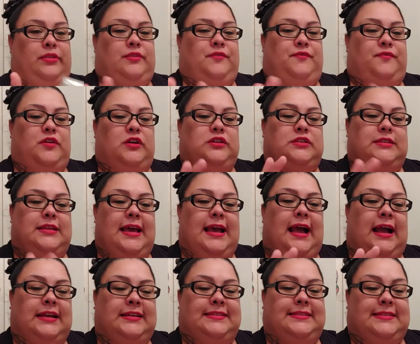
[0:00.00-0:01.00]
the first day
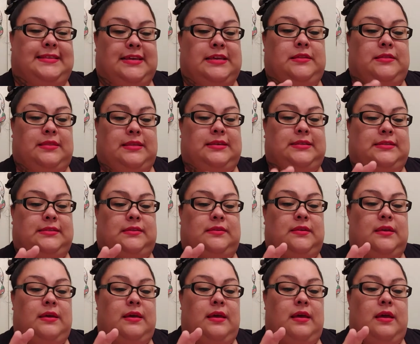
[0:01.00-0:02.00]
I seen
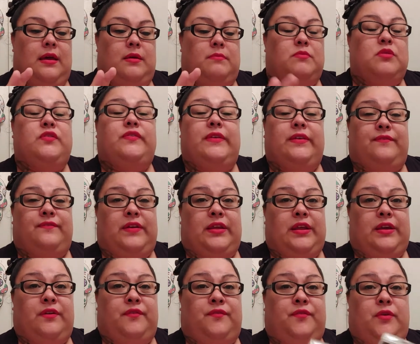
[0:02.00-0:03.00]
this music
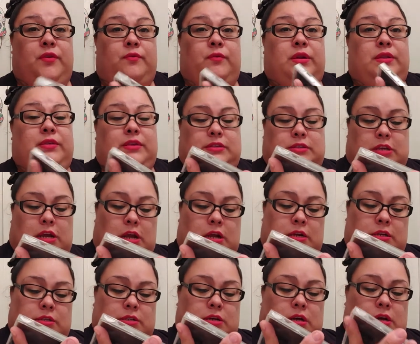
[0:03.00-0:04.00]
video for one of the songs